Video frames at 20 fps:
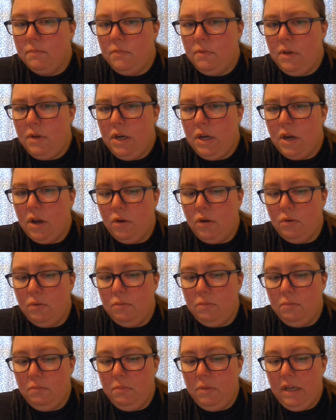
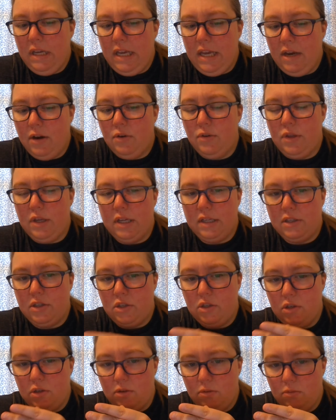to, gear
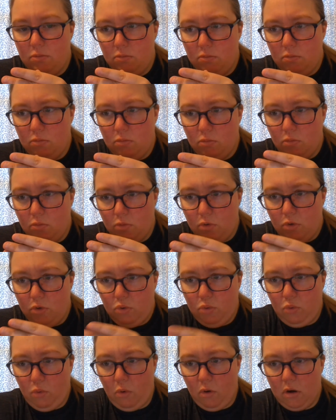this
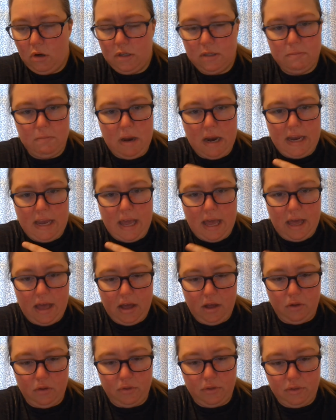towards my
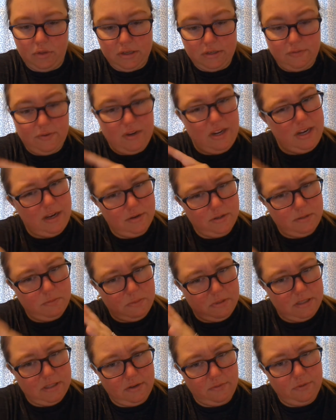health, this video
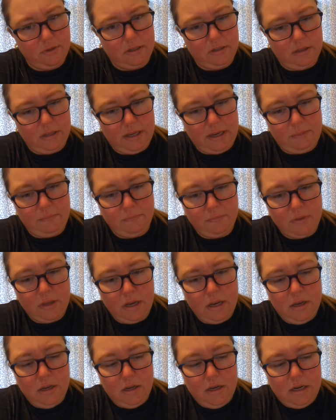specifically,
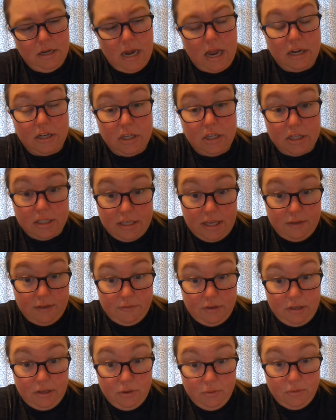not just
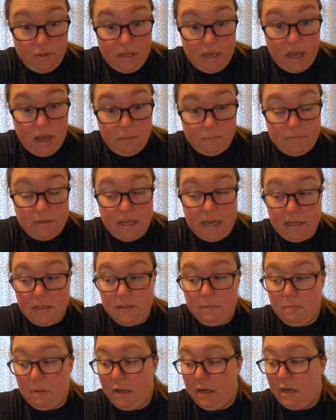giving you the
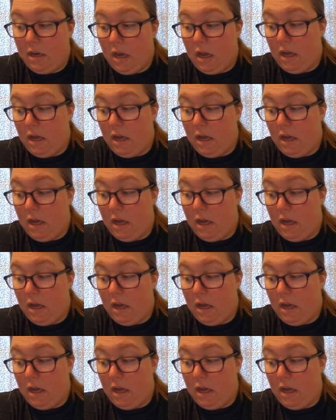updates. But